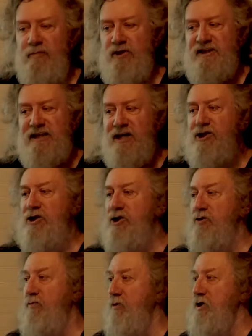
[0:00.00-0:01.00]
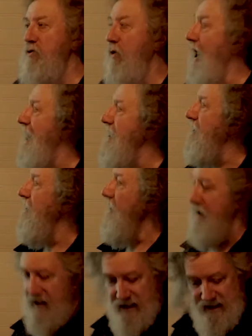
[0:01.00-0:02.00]
precision you like.
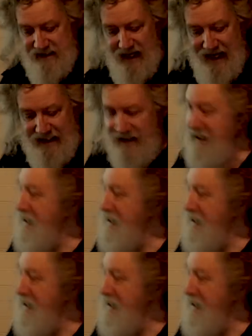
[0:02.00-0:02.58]
See, I can